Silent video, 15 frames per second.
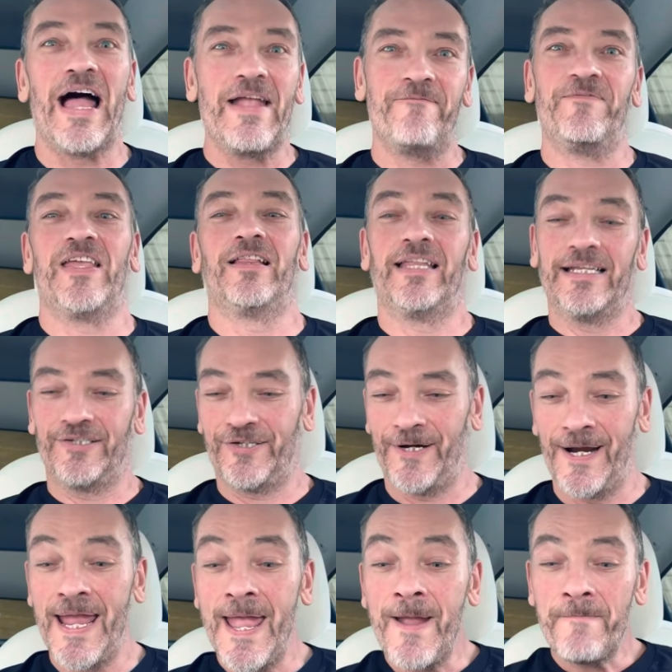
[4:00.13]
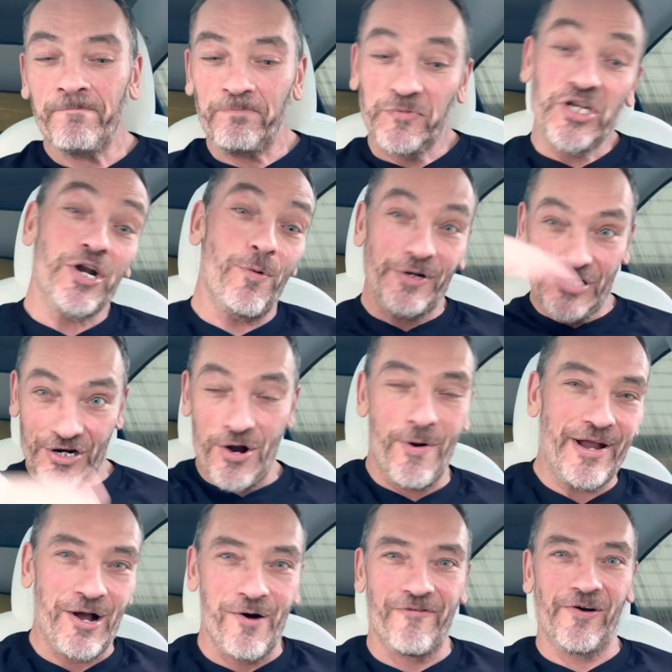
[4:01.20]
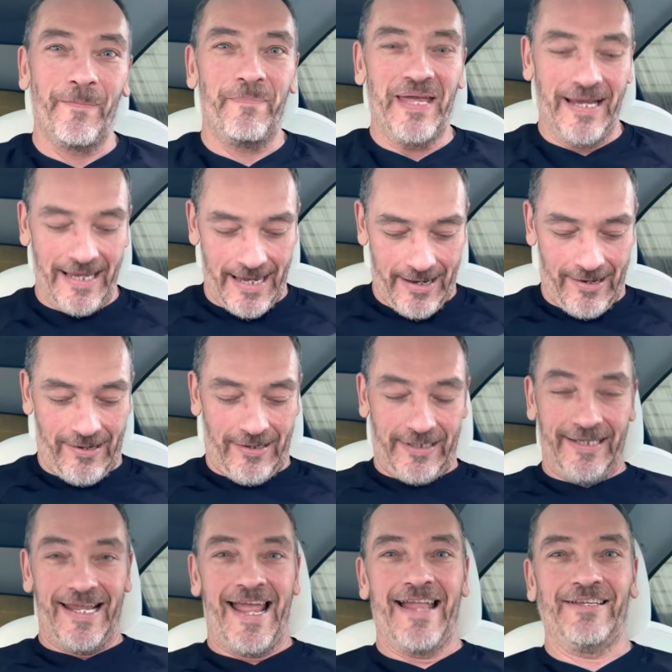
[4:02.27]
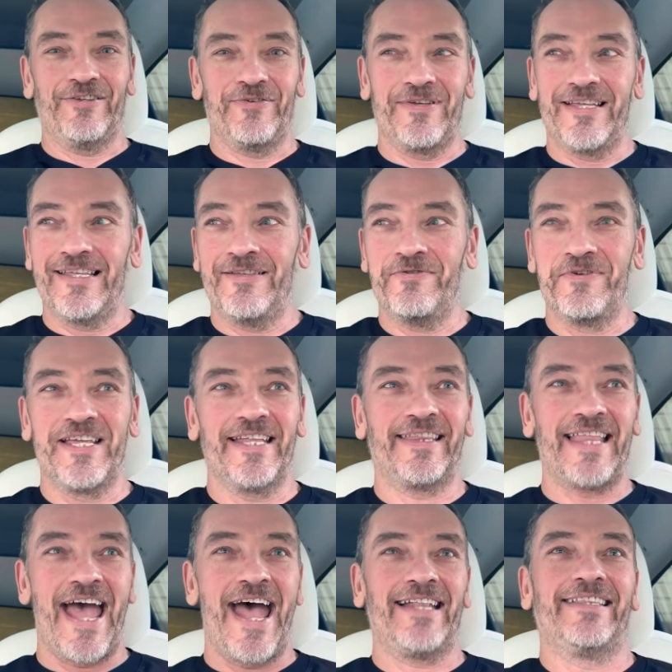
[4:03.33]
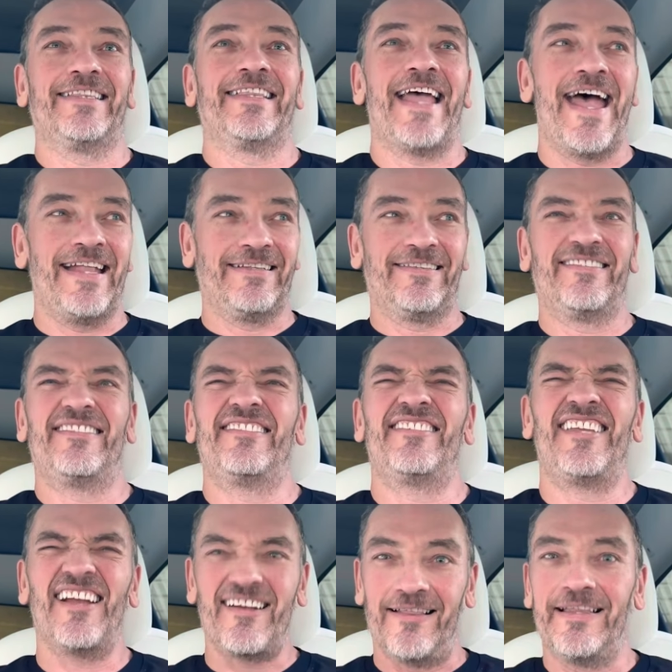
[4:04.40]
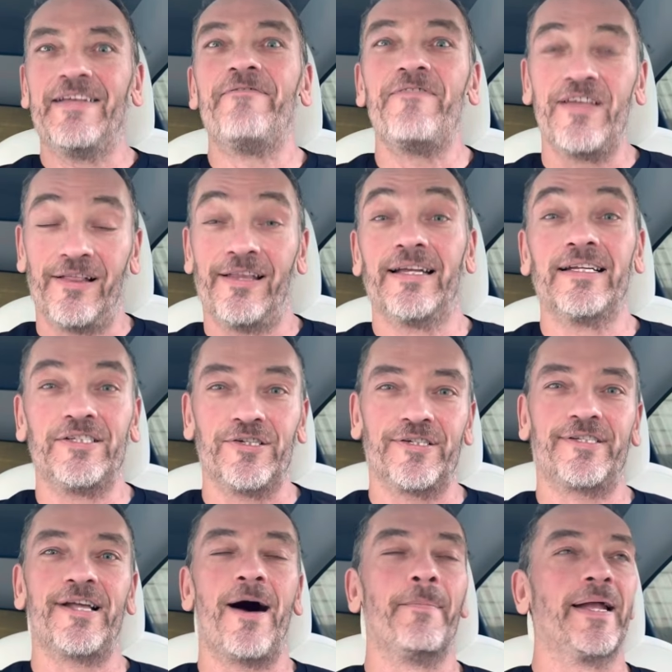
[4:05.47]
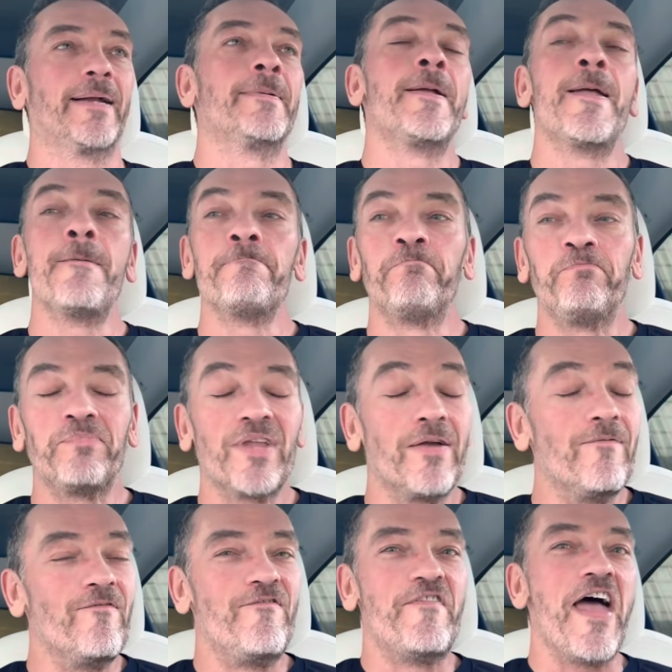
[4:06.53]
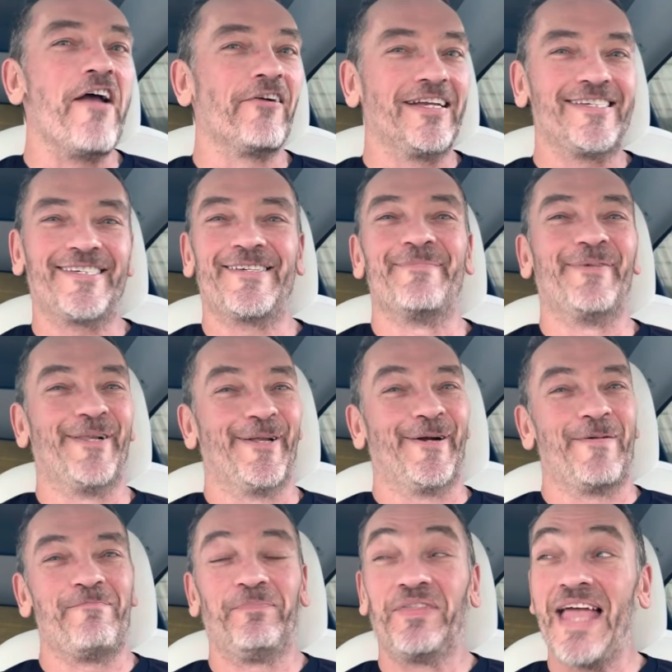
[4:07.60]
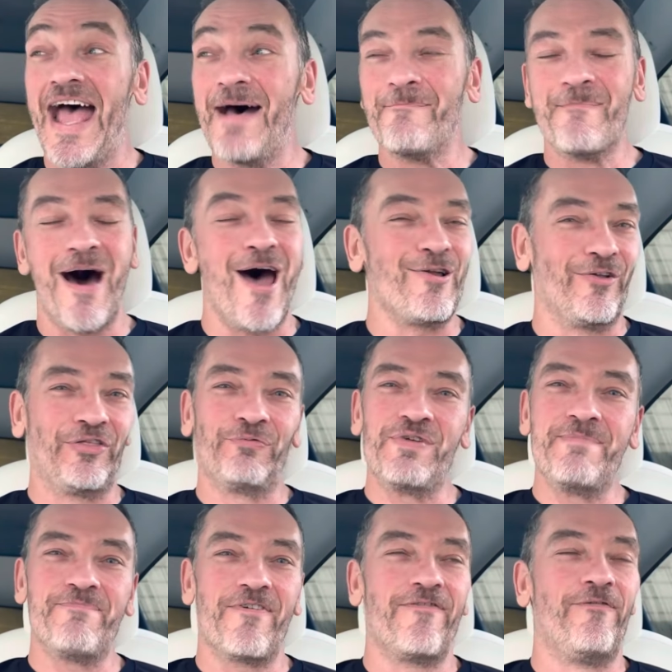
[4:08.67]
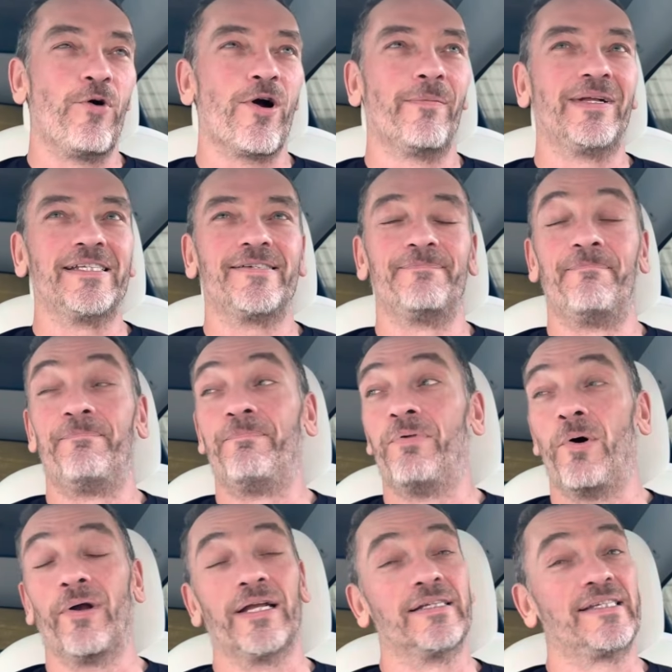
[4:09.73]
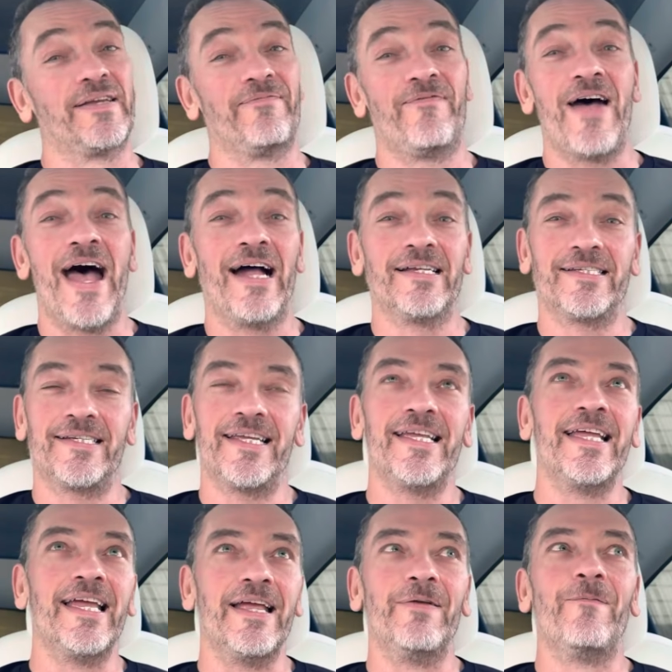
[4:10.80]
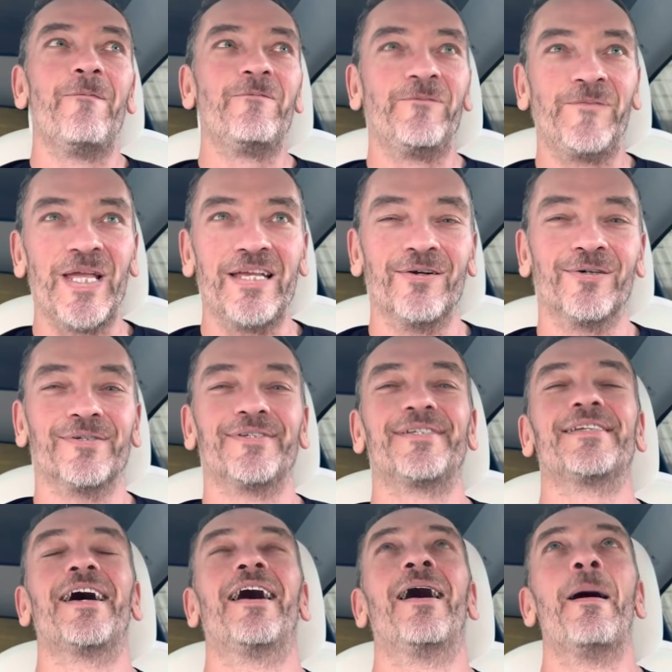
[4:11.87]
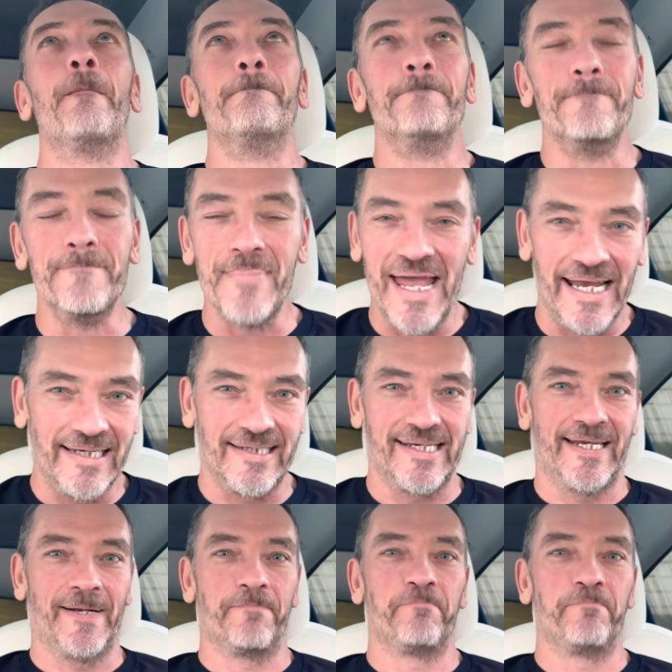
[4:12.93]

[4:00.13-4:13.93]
feelings, or, you know, when you're going over a big hill and you get that tickly feeling in your stomach. Very similar. That Model 3 Performance, boy, is it fast. It feels amazing.